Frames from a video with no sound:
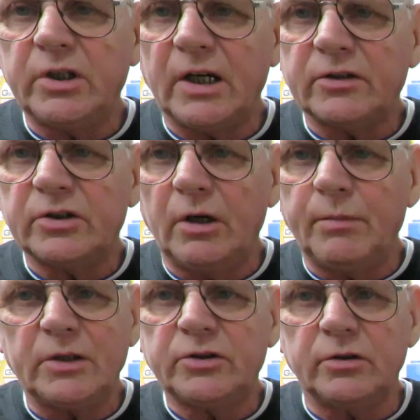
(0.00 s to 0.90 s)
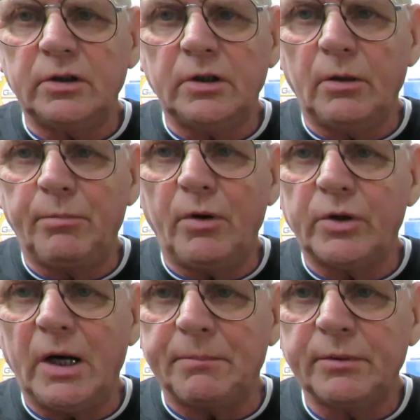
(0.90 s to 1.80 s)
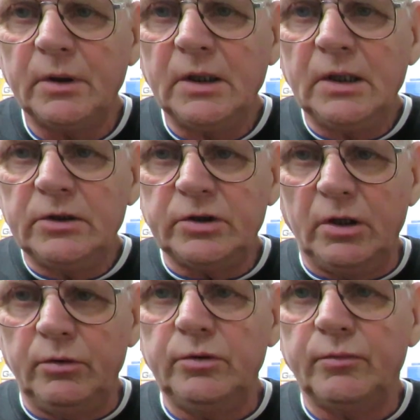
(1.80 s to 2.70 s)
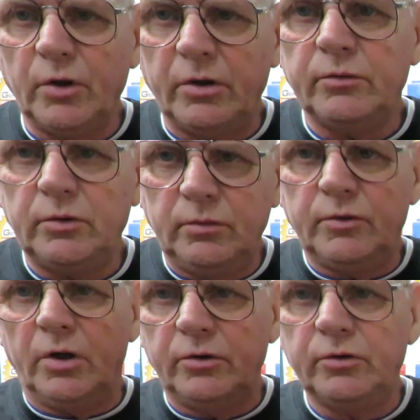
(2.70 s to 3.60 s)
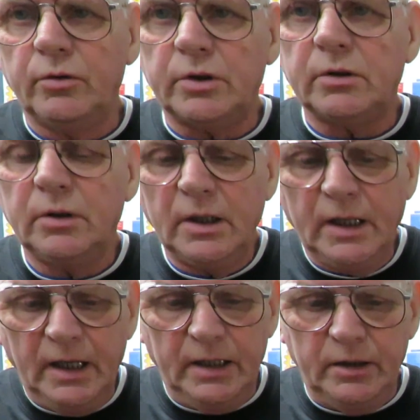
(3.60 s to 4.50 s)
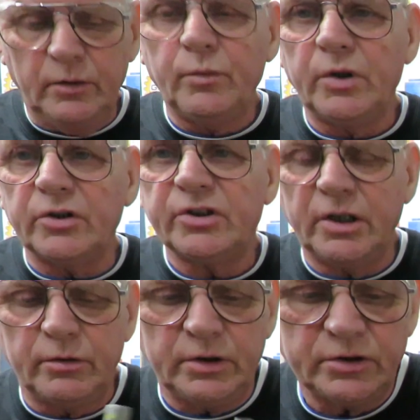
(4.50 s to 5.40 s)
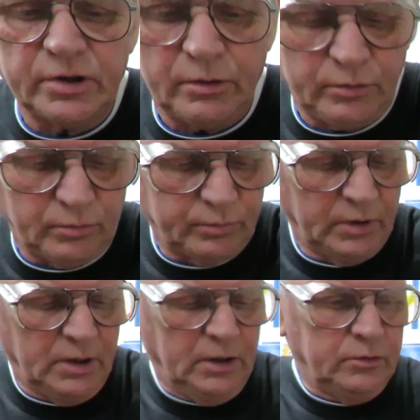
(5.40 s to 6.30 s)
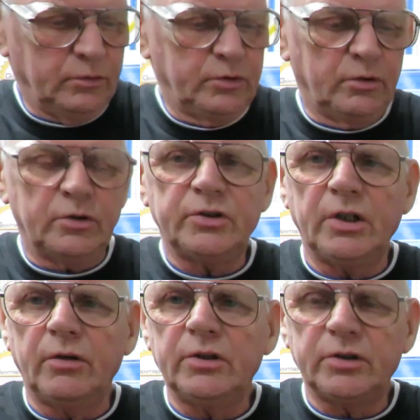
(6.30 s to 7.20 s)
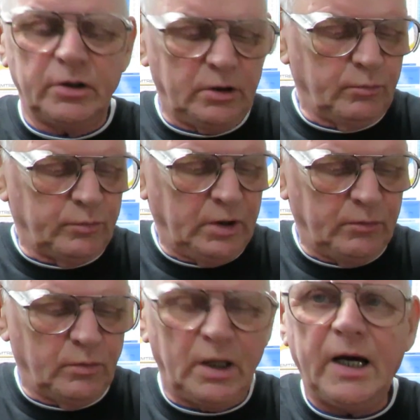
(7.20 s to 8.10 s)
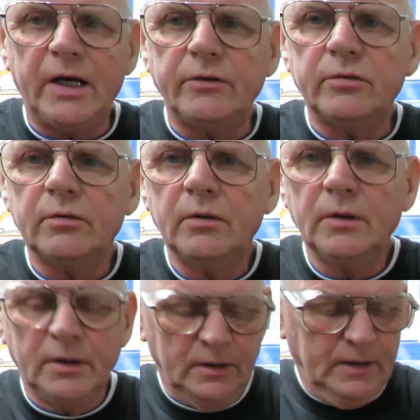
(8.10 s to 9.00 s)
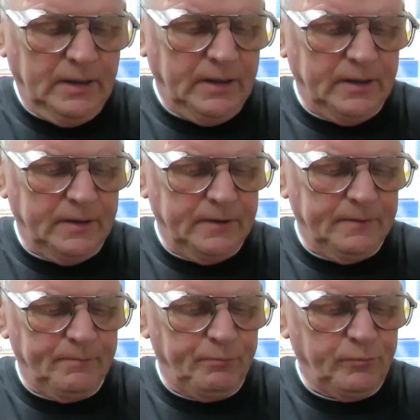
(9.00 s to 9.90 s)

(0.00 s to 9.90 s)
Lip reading: cut so much and then they'll bog up. So you've got to do it with a series. So we'll do the series, and then we'll add a